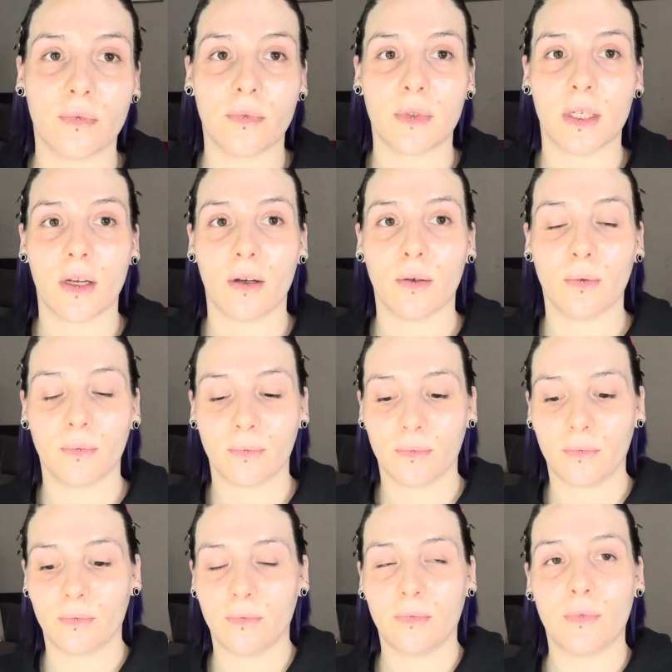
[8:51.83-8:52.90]
So
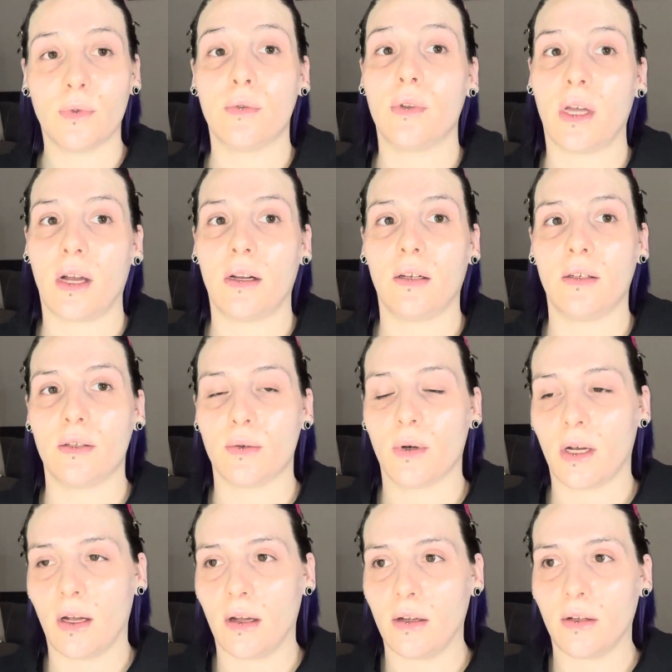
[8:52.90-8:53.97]
that is
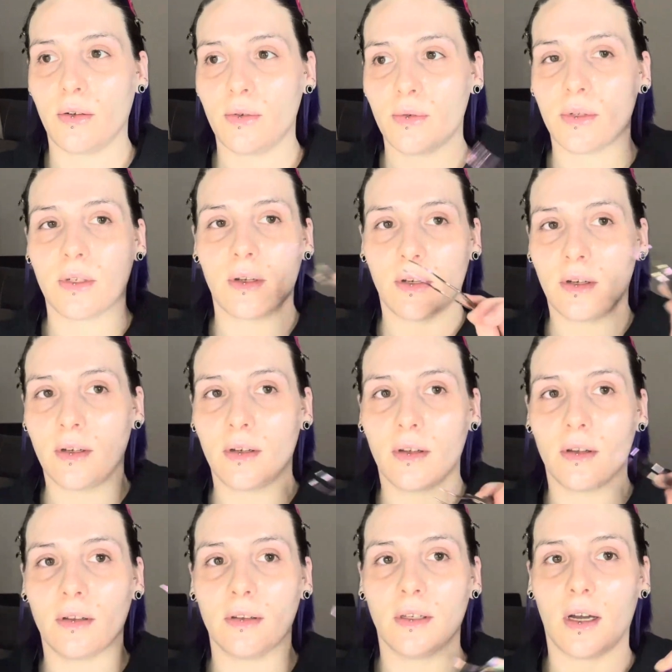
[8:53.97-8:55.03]
why I use
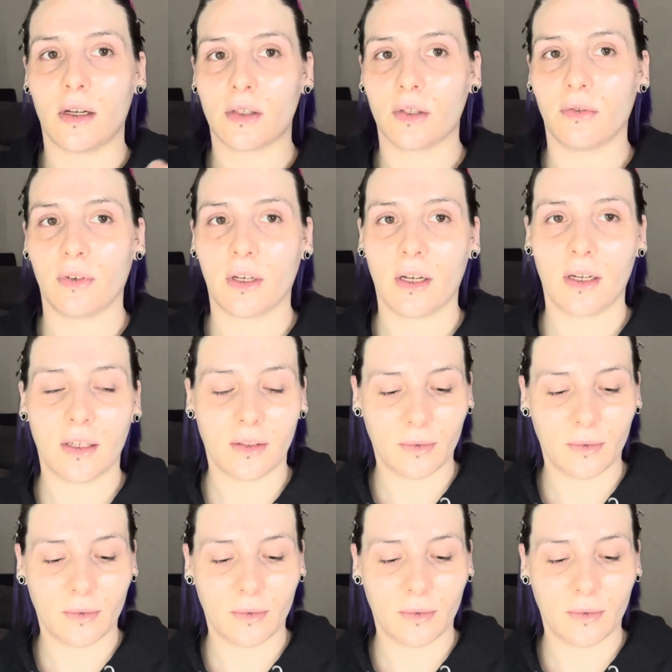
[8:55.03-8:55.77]
Lashify.